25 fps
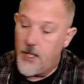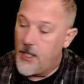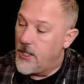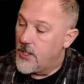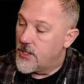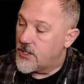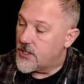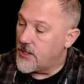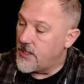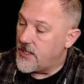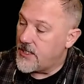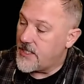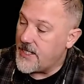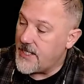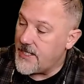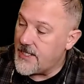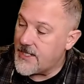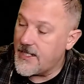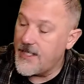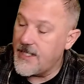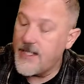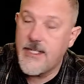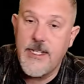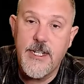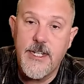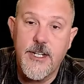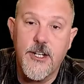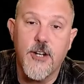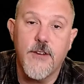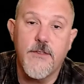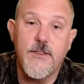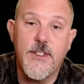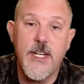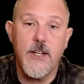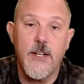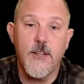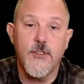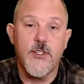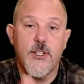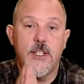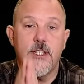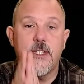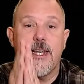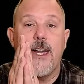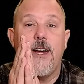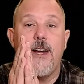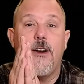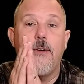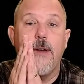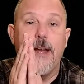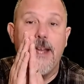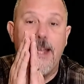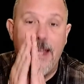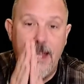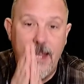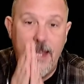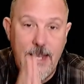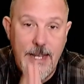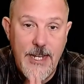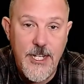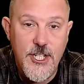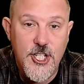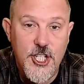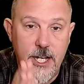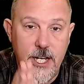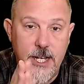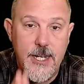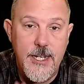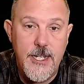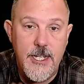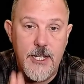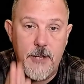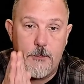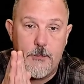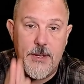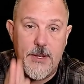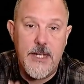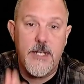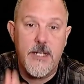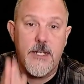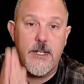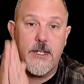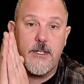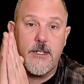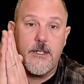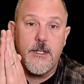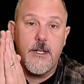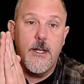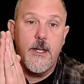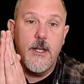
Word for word: So the T C C curve tells us how each independent